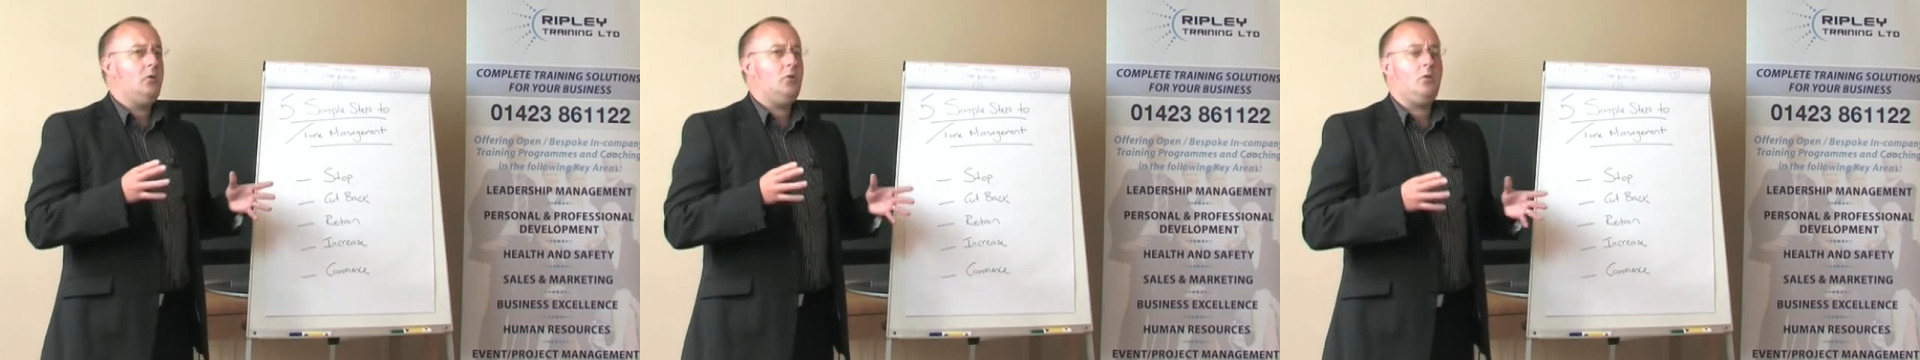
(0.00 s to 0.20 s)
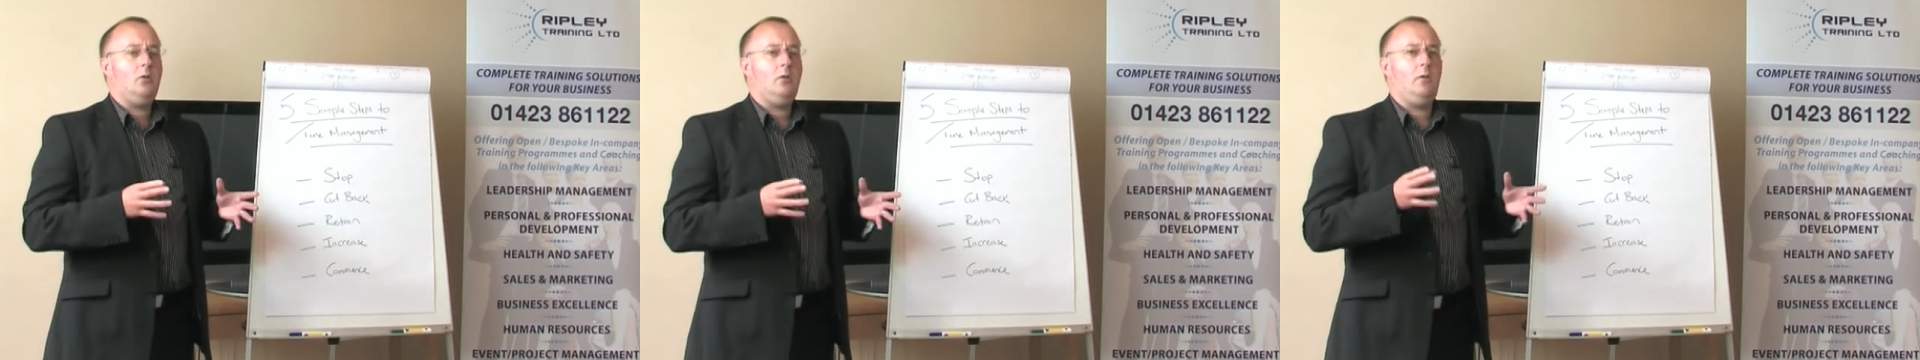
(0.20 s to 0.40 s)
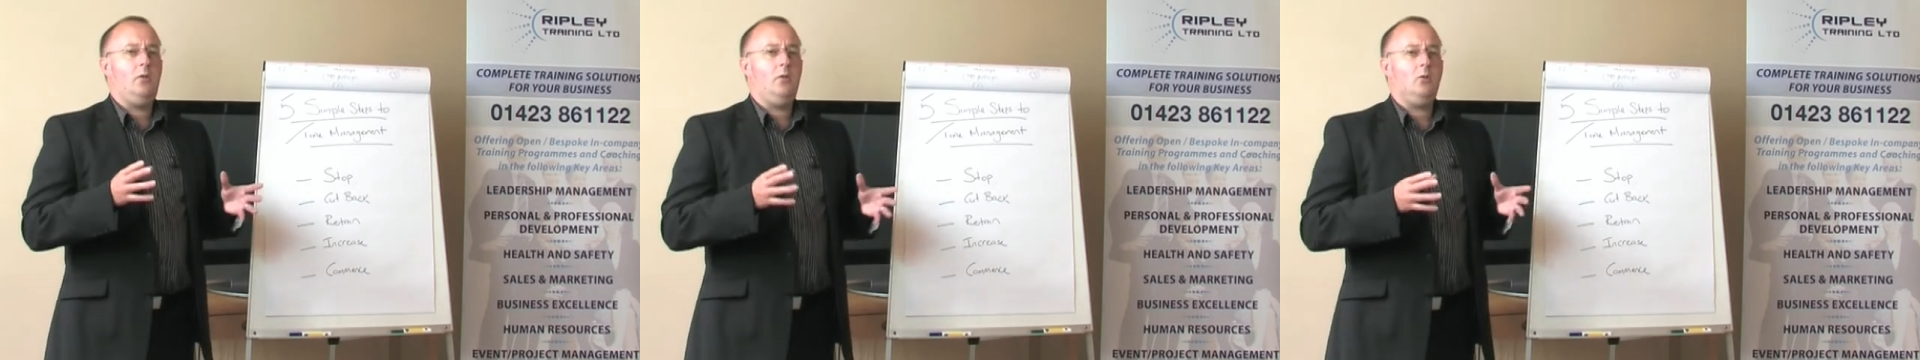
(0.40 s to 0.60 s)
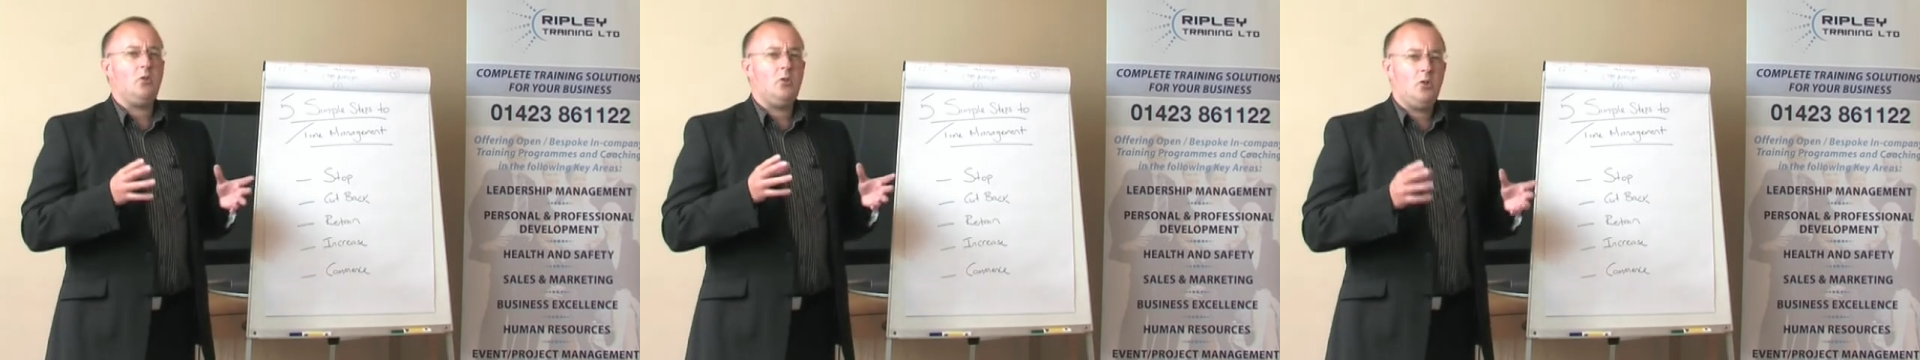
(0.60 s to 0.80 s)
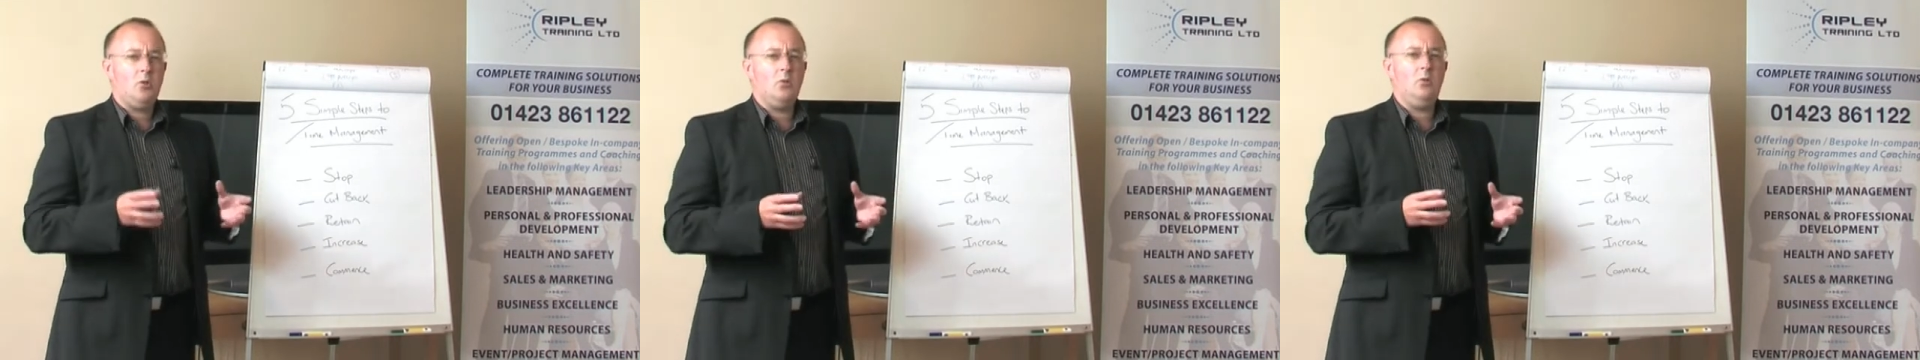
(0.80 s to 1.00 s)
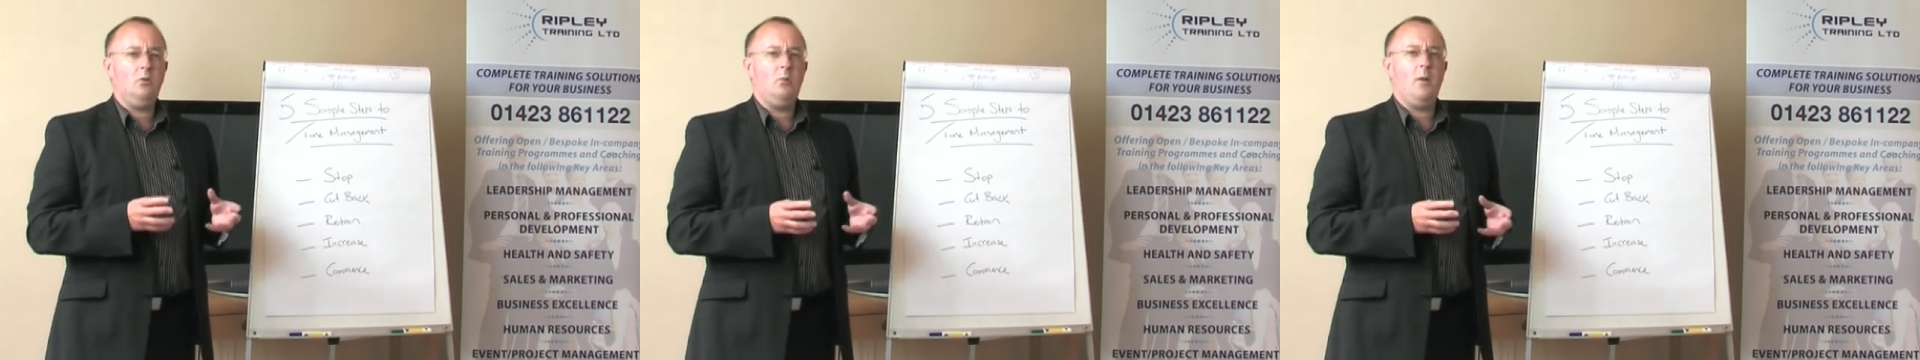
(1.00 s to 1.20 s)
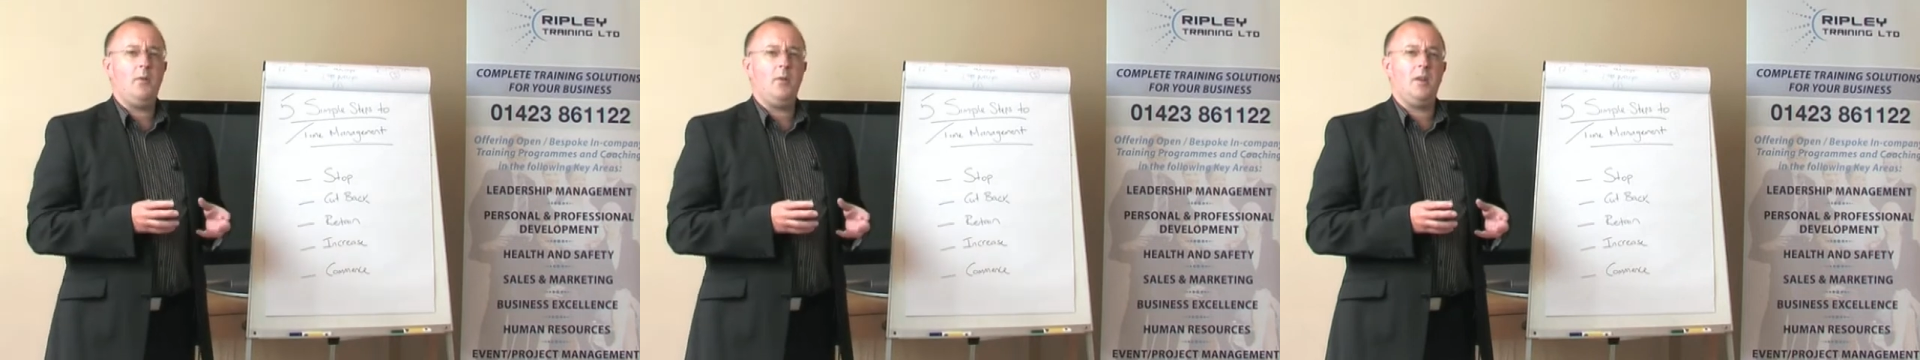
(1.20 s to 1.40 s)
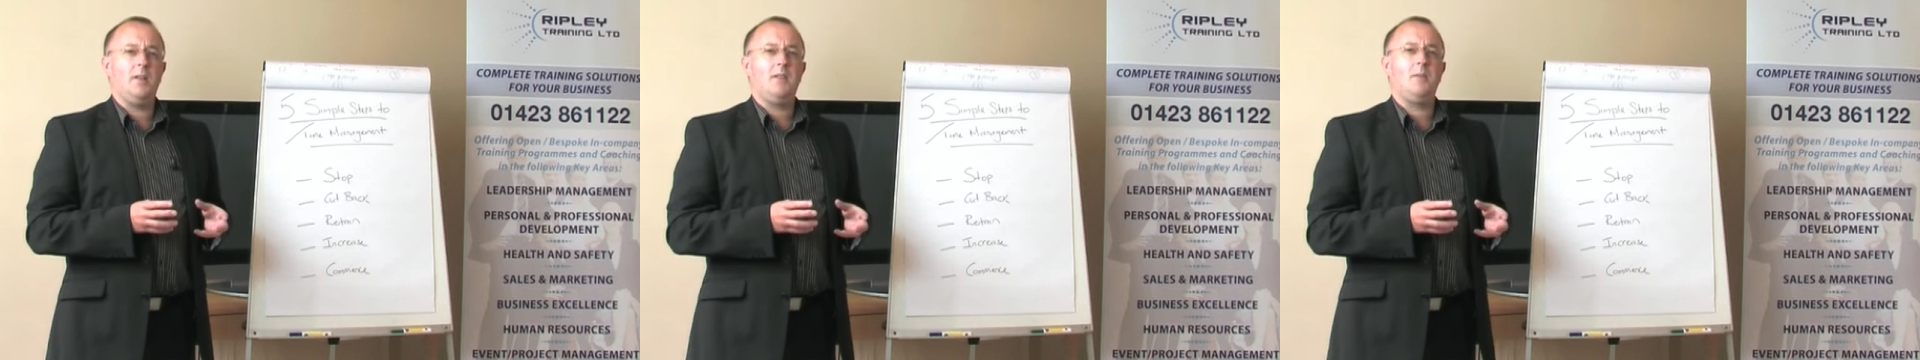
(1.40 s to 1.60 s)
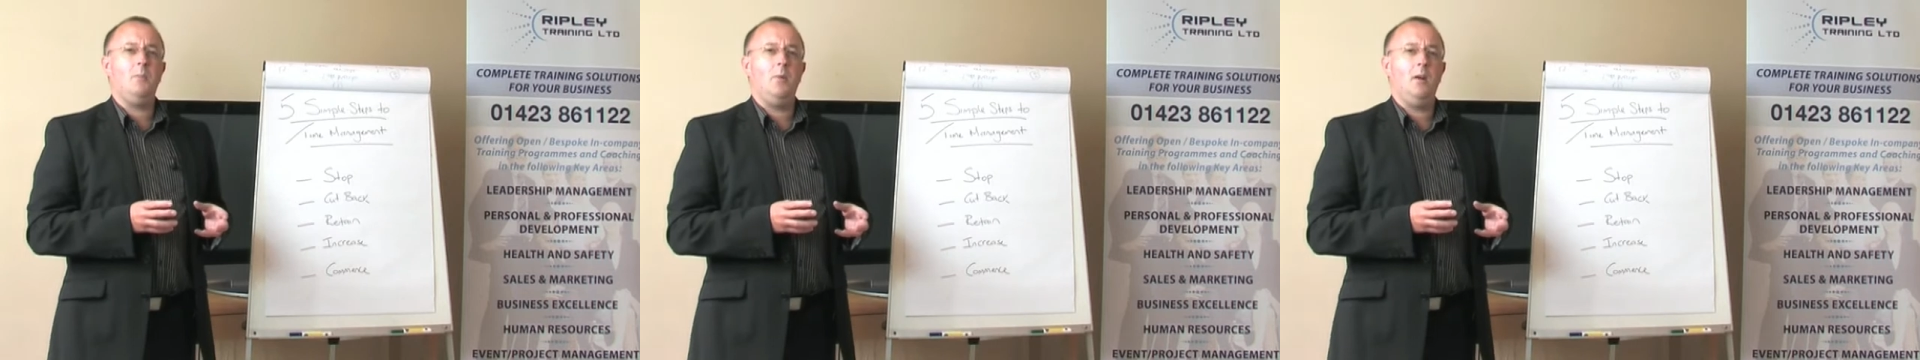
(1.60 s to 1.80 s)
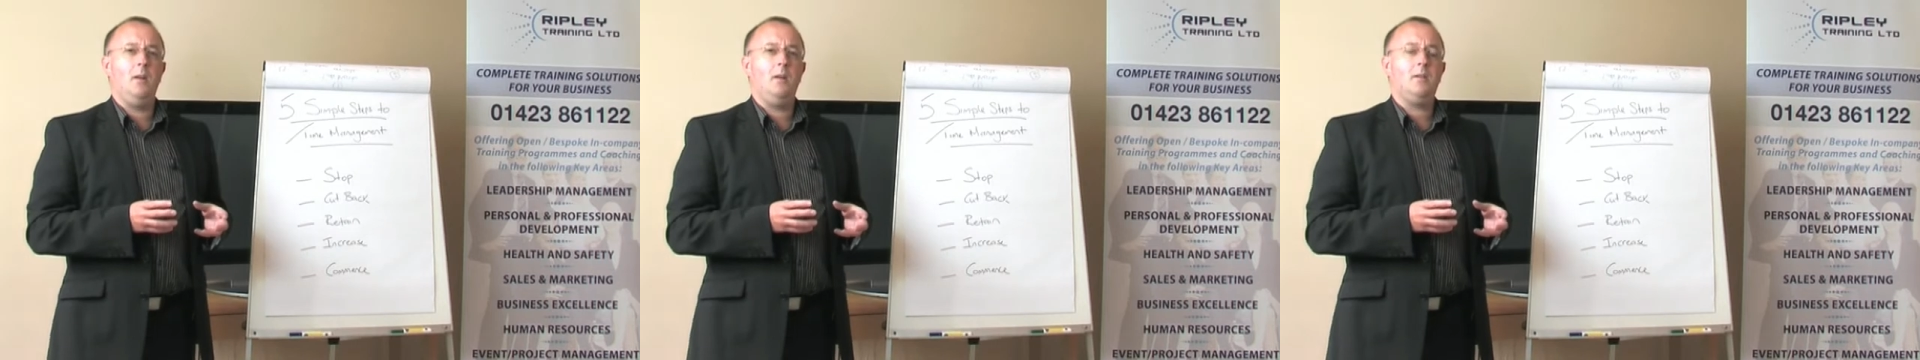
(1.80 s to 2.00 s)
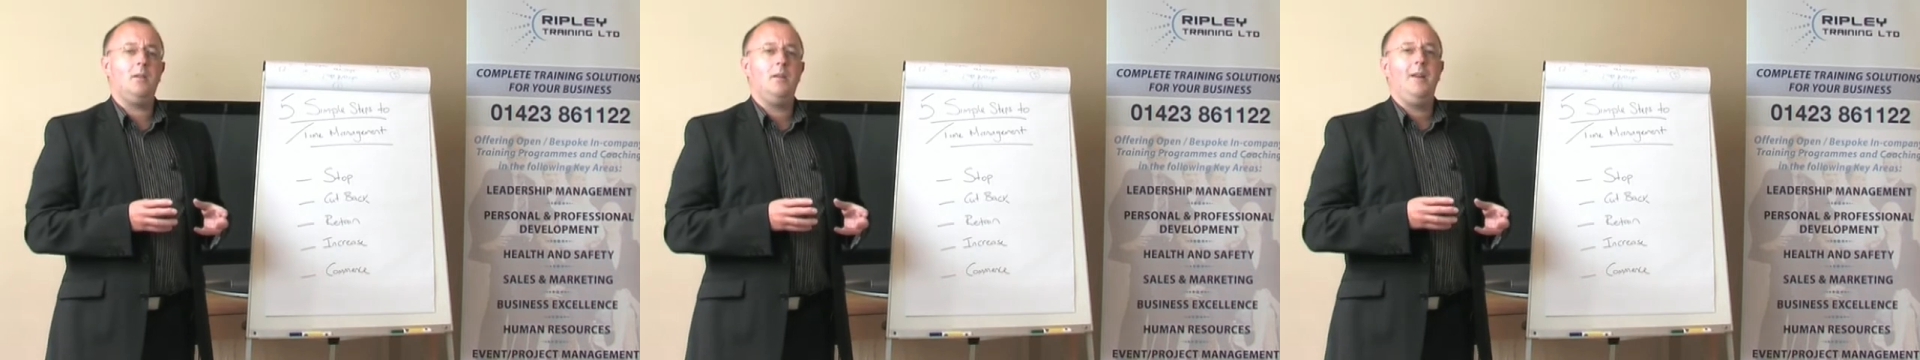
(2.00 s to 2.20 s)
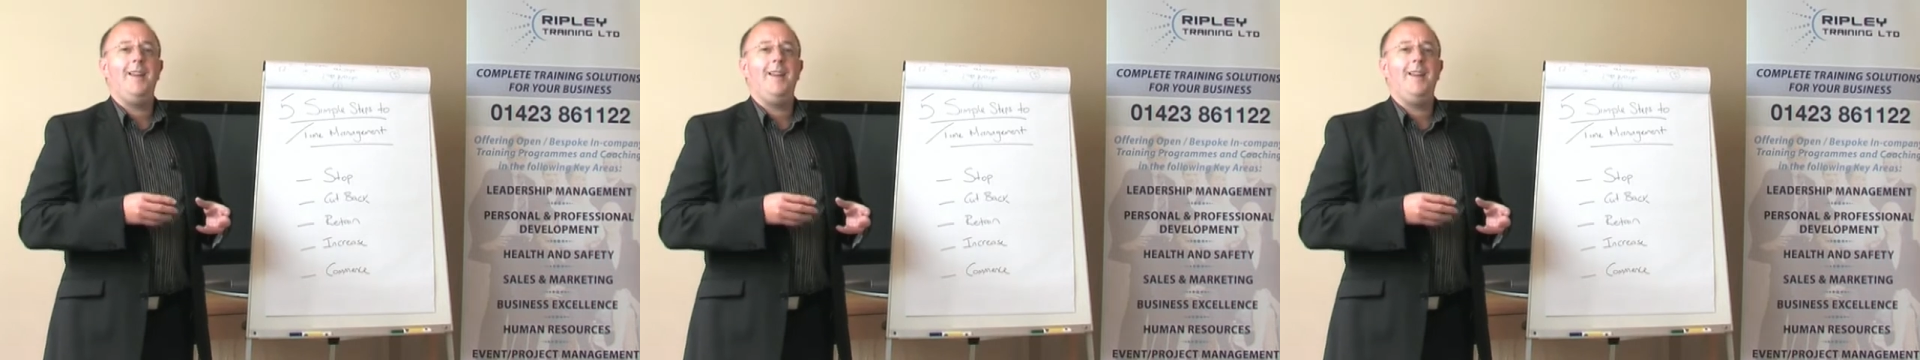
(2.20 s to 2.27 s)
sure whether they're smart,